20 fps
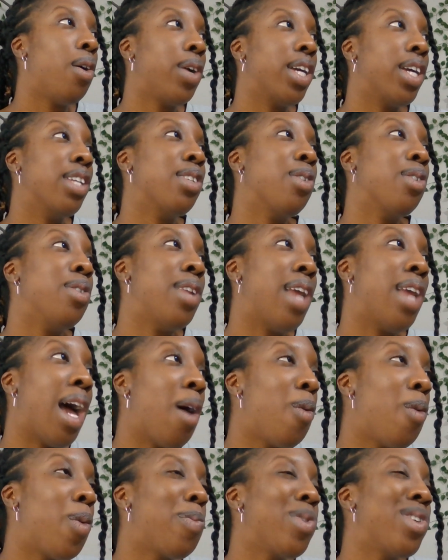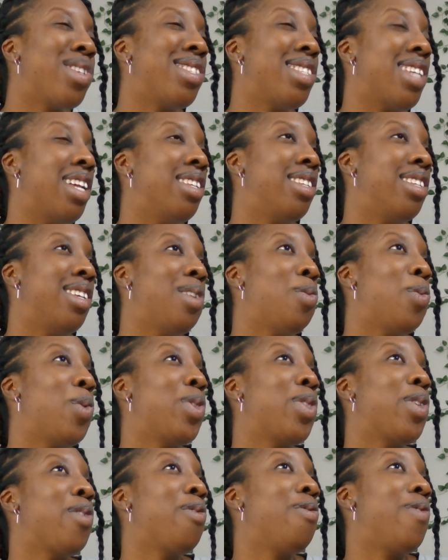Okay, so now we're
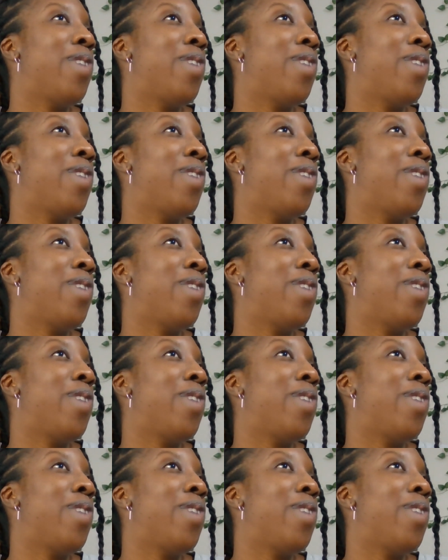presented with a